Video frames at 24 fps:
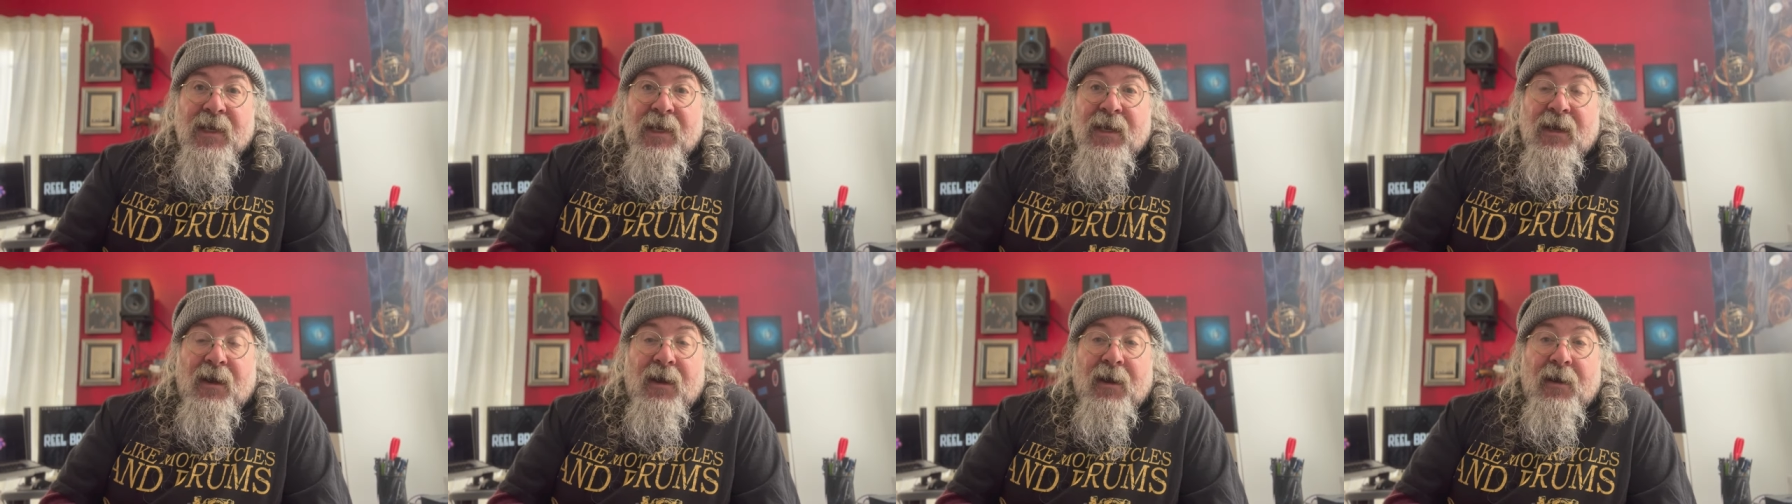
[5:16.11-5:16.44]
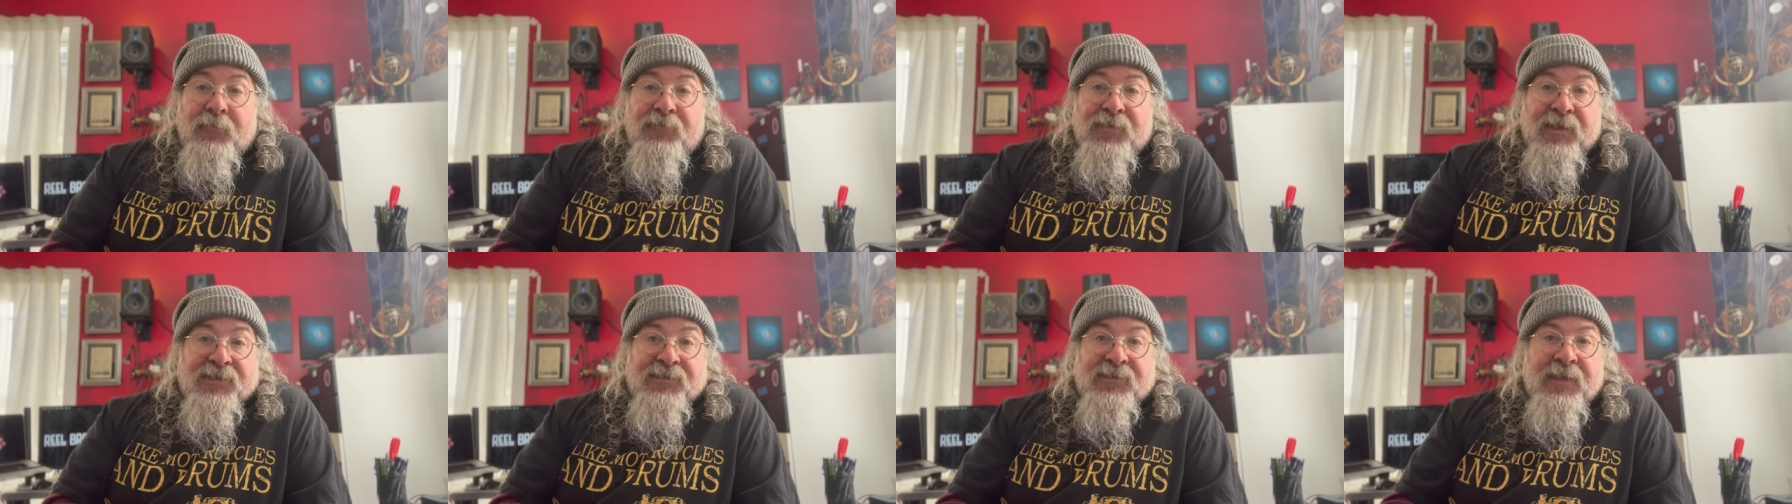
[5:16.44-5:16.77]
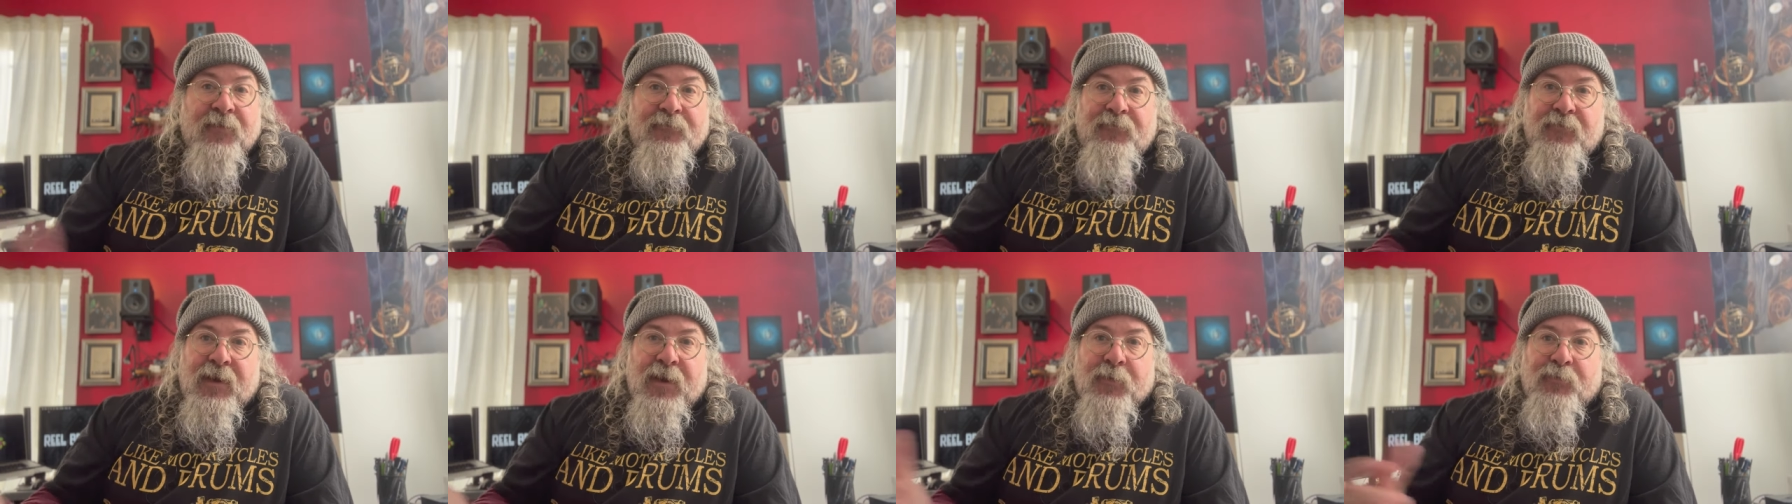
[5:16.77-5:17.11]
um, there's
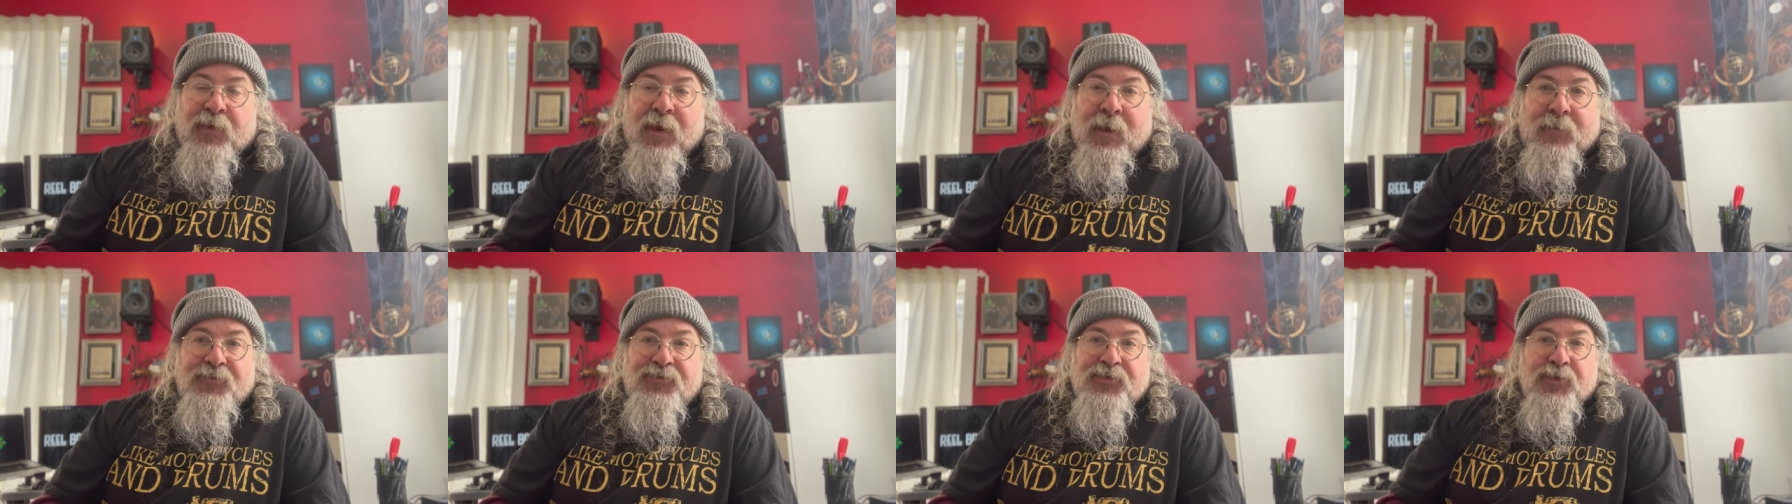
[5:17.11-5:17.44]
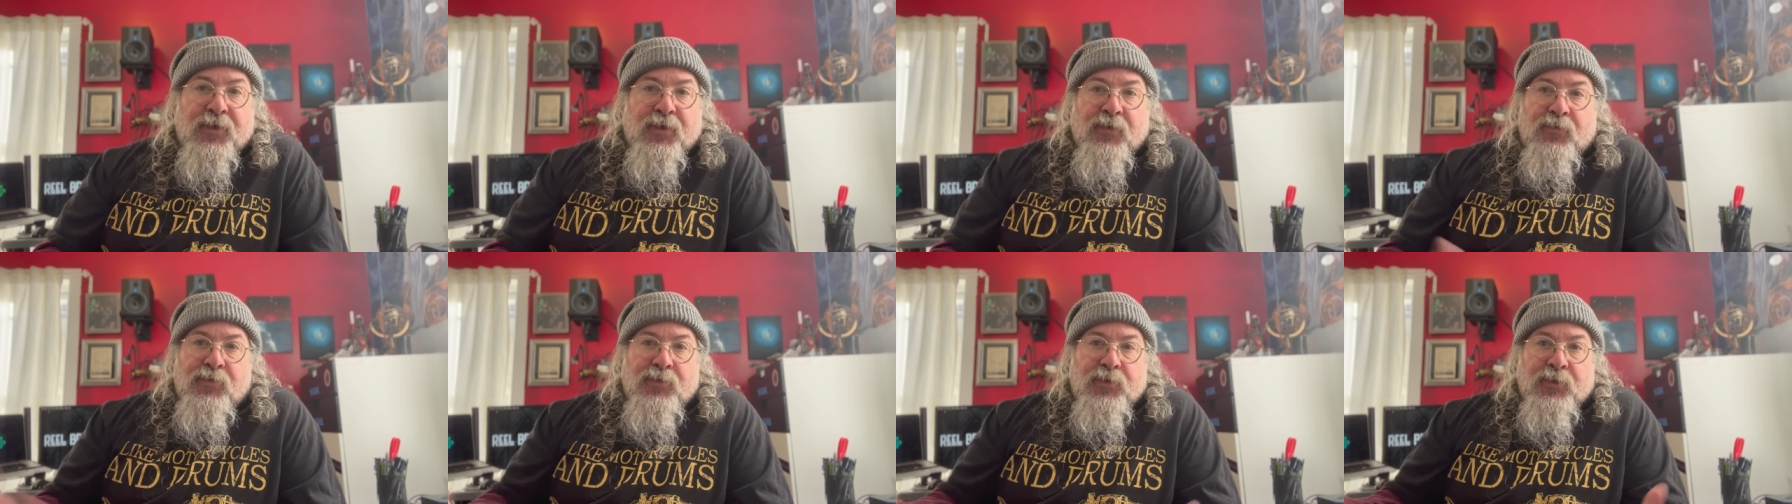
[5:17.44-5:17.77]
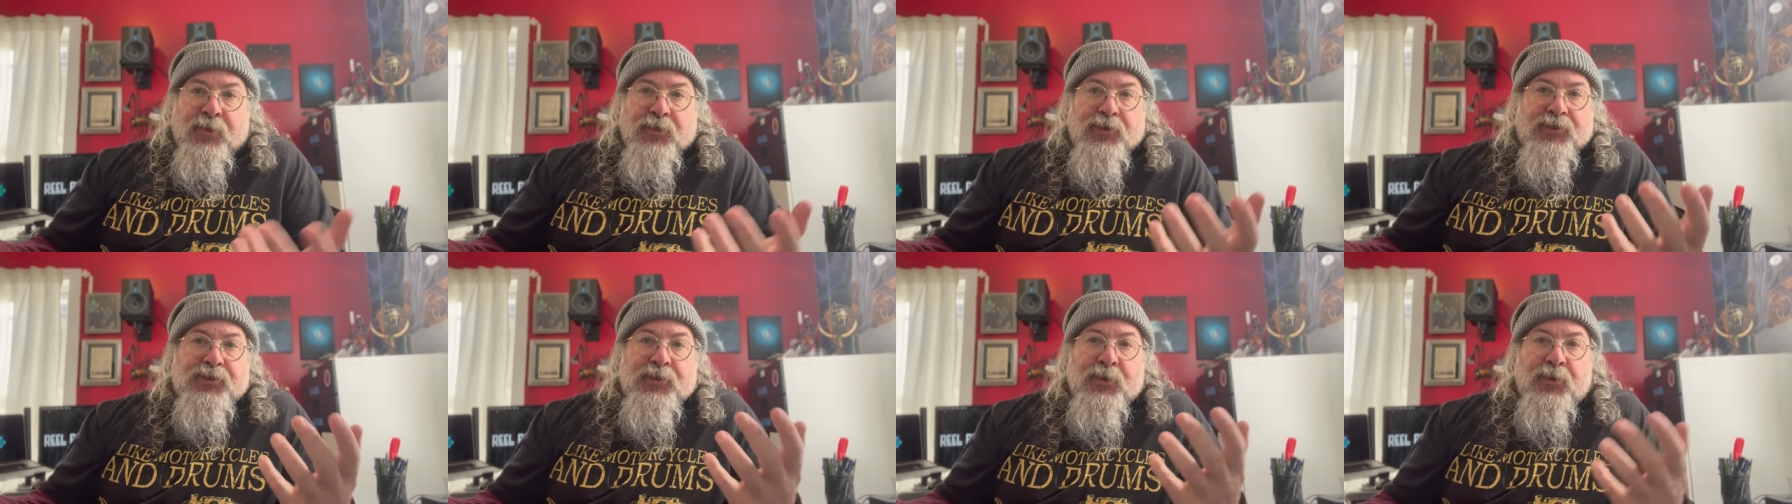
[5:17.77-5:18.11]
never any problems. You can you
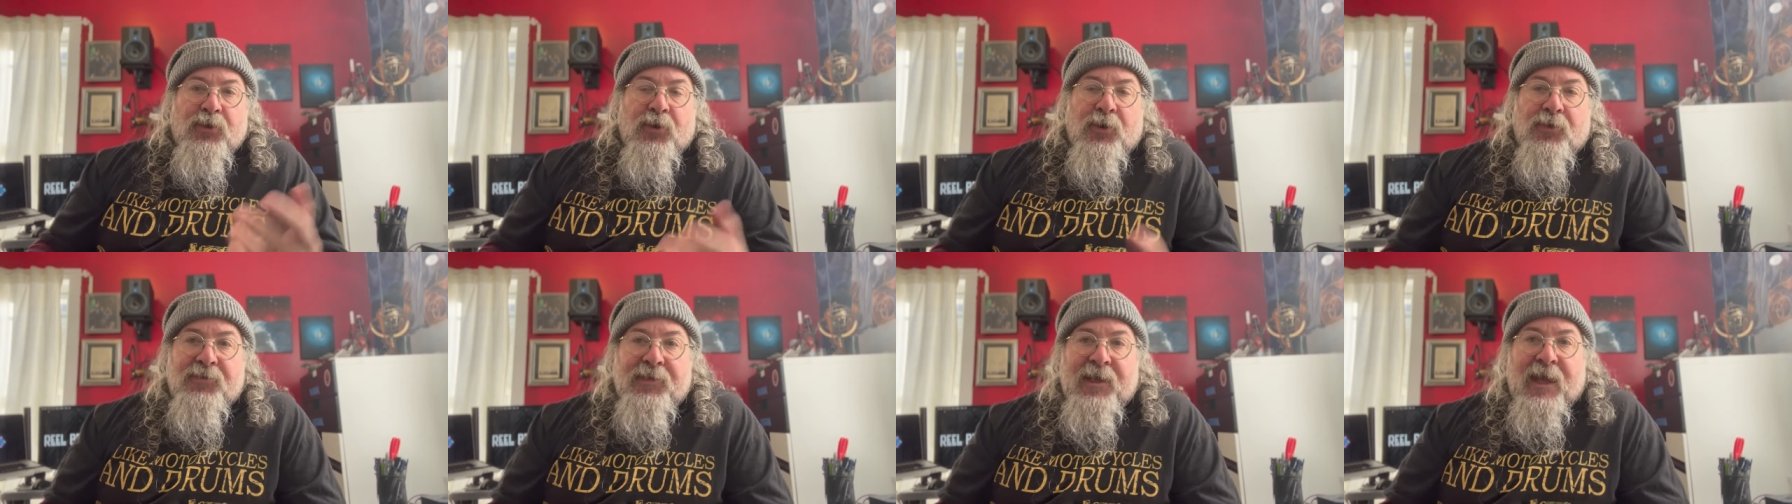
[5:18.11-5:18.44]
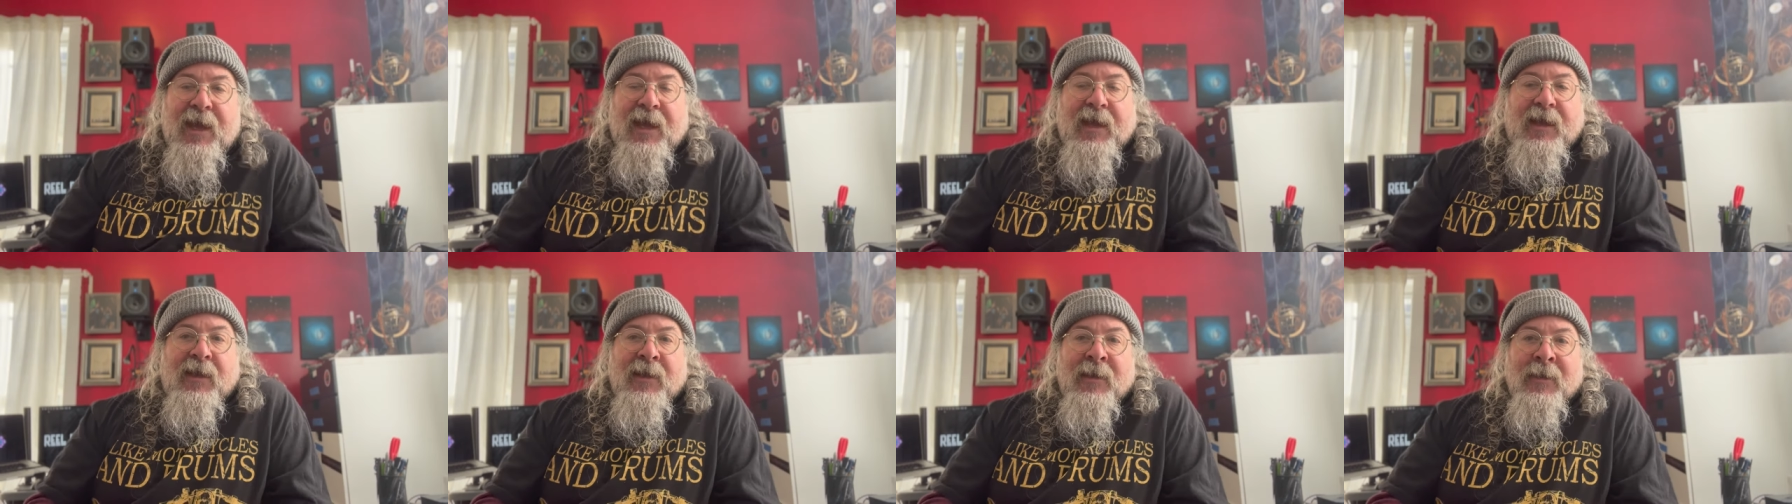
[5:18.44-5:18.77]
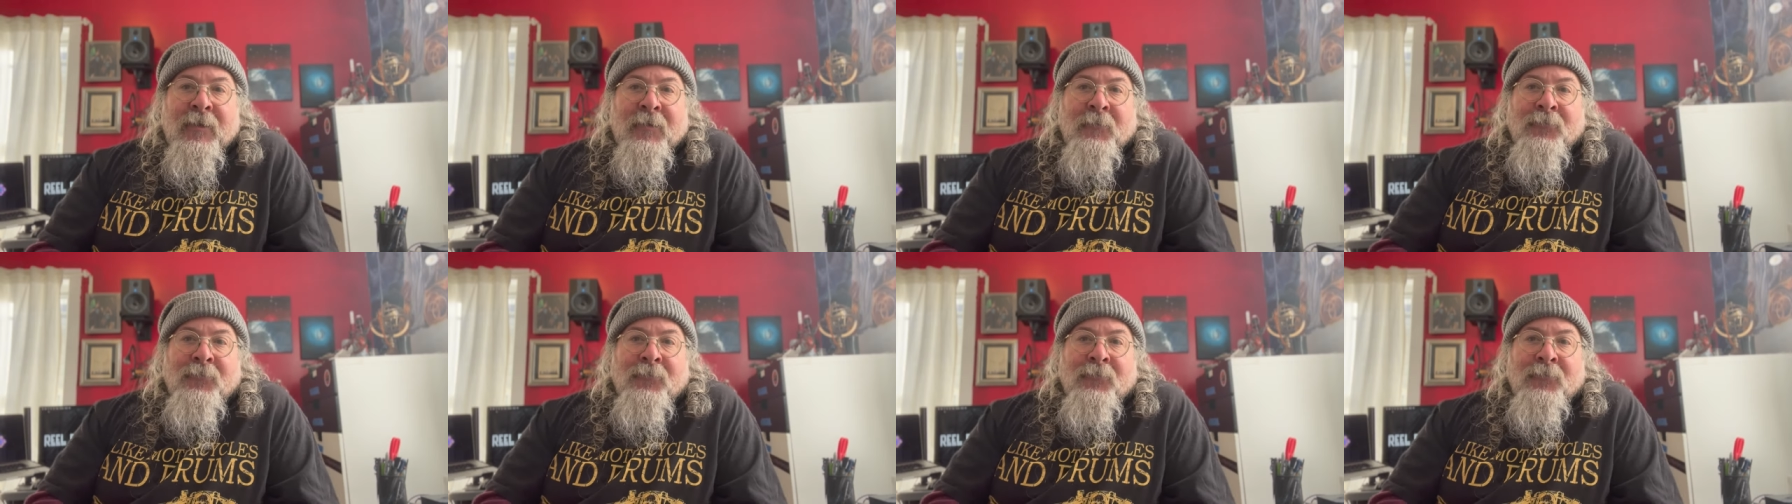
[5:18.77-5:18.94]
can shoot all day,